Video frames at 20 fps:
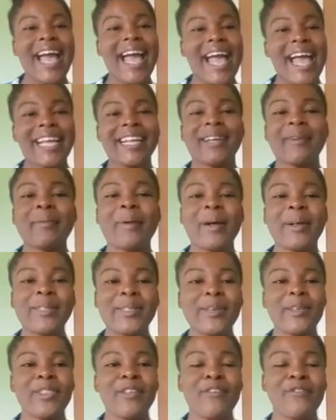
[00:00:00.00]
And I'm
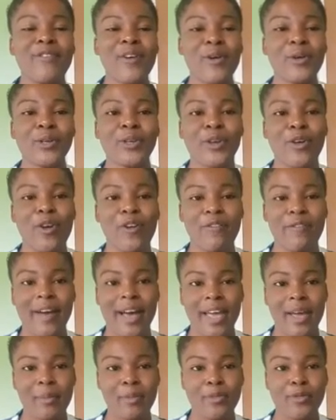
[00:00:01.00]
also the founder of
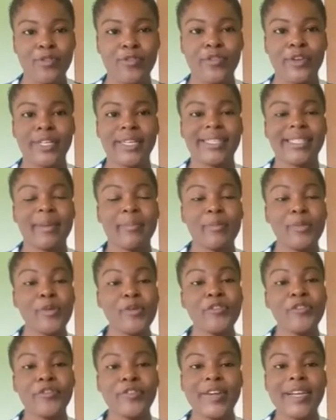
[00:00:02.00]
iApprove, which is a
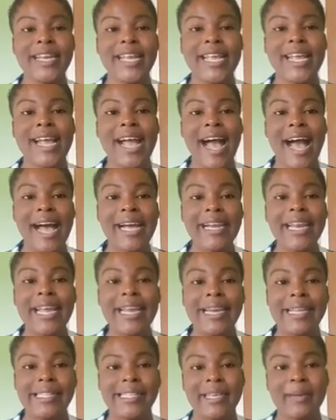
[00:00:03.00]
proofreading and
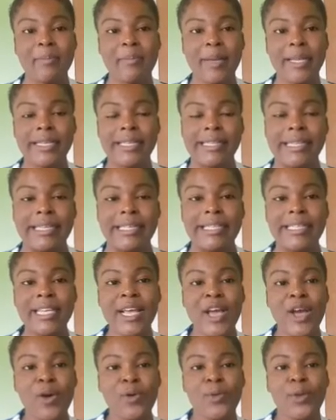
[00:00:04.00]
editing business.
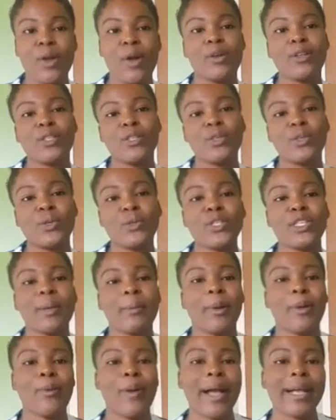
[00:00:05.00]
We also do
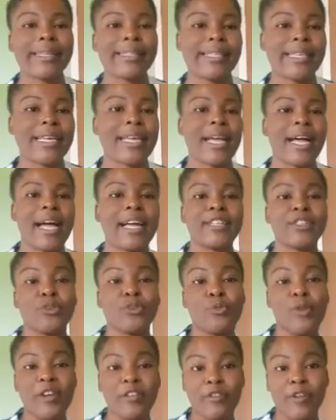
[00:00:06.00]
summarizing and
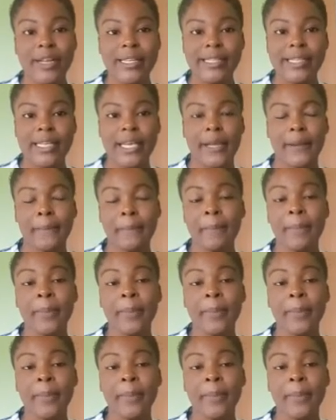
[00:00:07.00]
referencing.